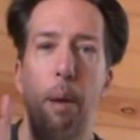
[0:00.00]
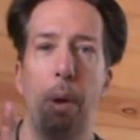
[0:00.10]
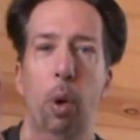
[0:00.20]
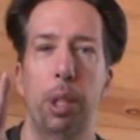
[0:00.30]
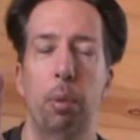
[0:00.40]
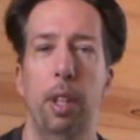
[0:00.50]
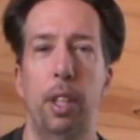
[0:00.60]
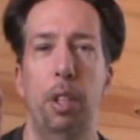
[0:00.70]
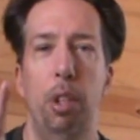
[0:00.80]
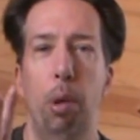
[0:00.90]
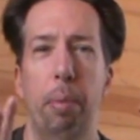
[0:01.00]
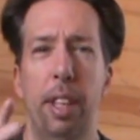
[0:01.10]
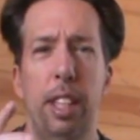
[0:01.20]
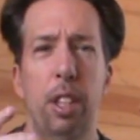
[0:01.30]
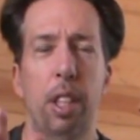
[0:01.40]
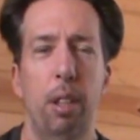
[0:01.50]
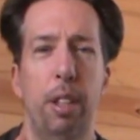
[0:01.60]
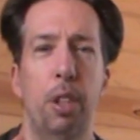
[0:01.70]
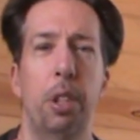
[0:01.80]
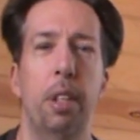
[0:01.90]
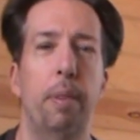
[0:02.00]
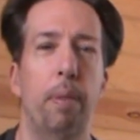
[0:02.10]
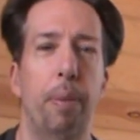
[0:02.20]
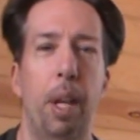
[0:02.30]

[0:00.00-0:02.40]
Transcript: But what's really stupid, and you should, you should,